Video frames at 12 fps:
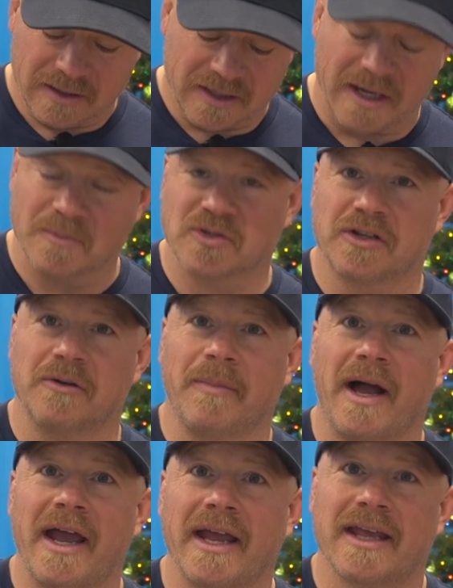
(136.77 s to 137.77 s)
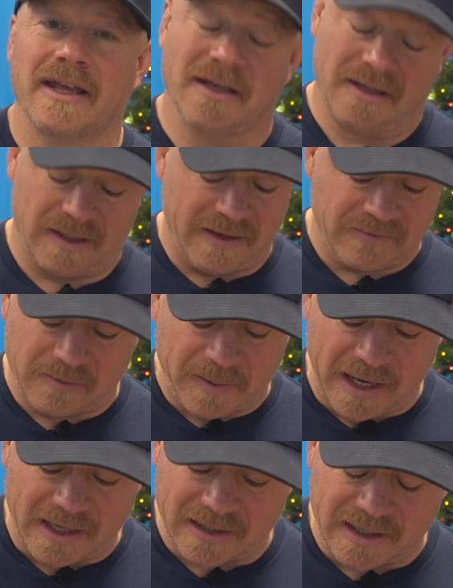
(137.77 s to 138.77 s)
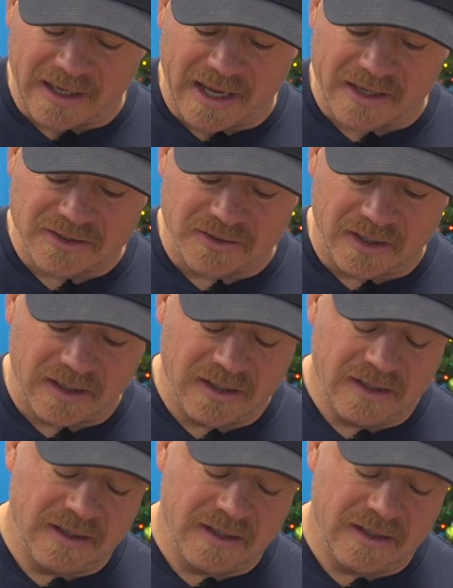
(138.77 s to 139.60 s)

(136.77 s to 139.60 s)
comes with your bike, you don't have to pay anything extra.